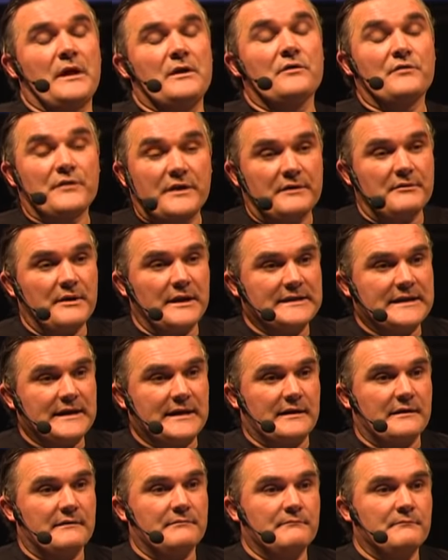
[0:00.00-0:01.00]

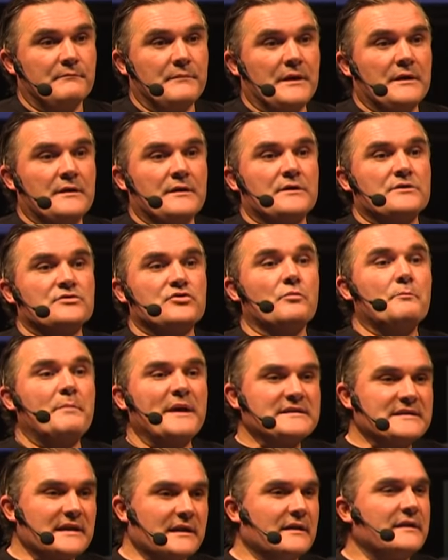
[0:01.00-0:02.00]
Gibraltar? So
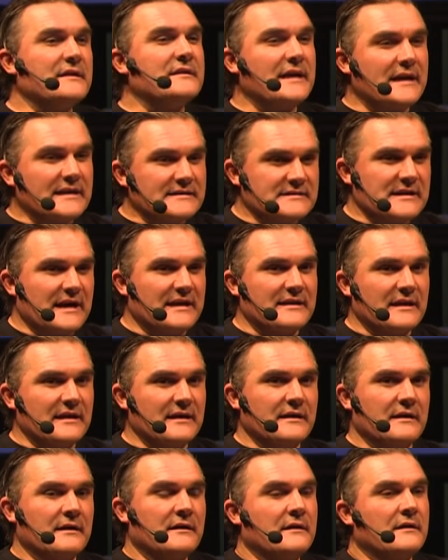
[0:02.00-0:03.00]
basically that's, I
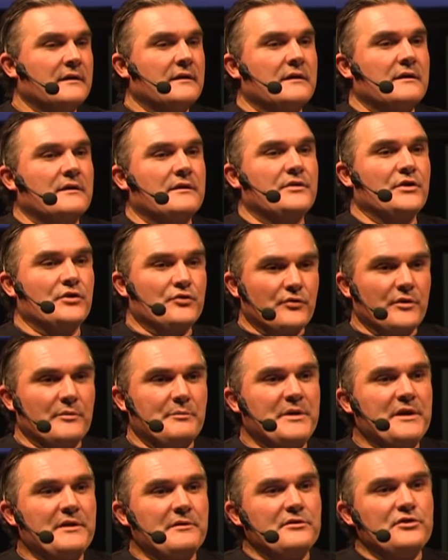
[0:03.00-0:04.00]
think, the
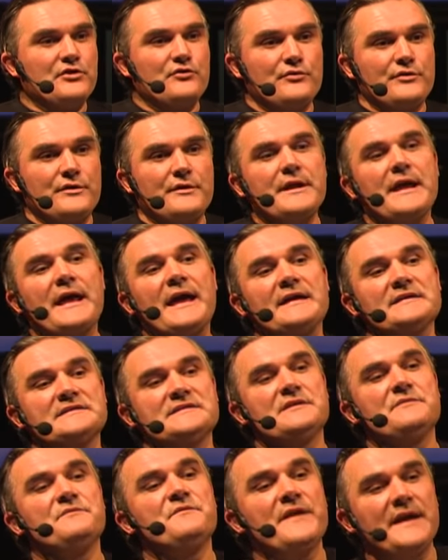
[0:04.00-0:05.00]
European Union has
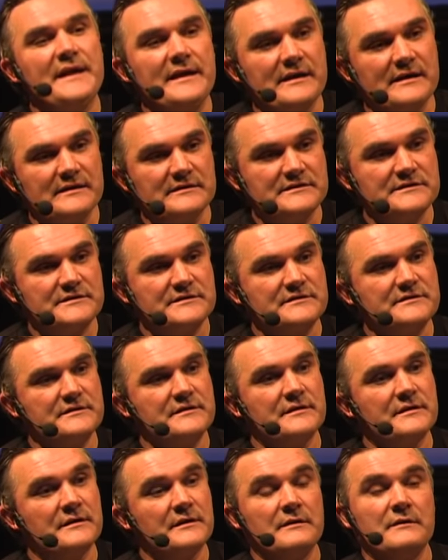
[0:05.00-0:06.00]
advanced.
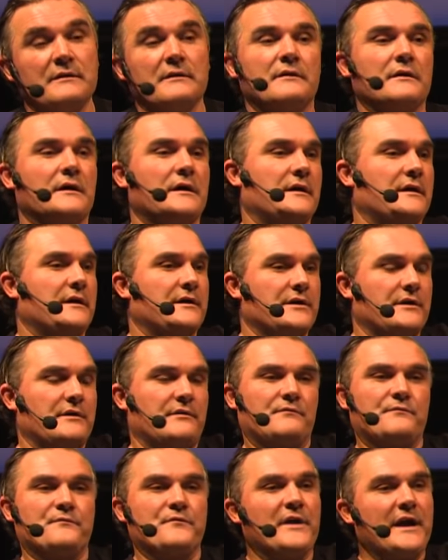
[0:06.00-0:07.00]

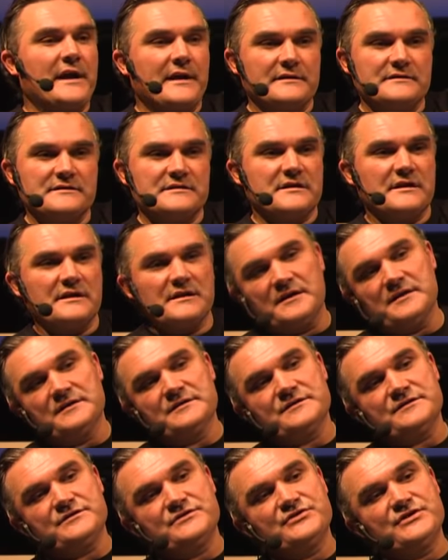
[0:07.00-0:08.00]
France
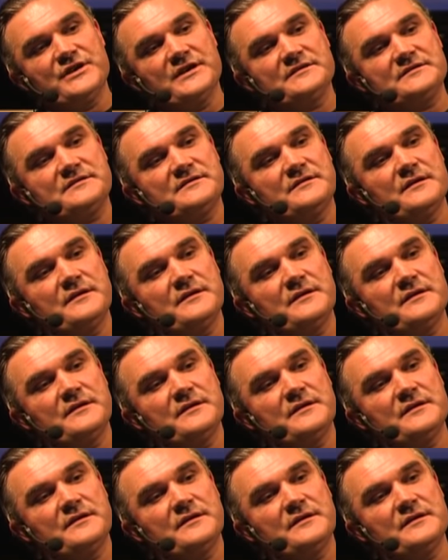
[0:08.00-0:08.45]
has just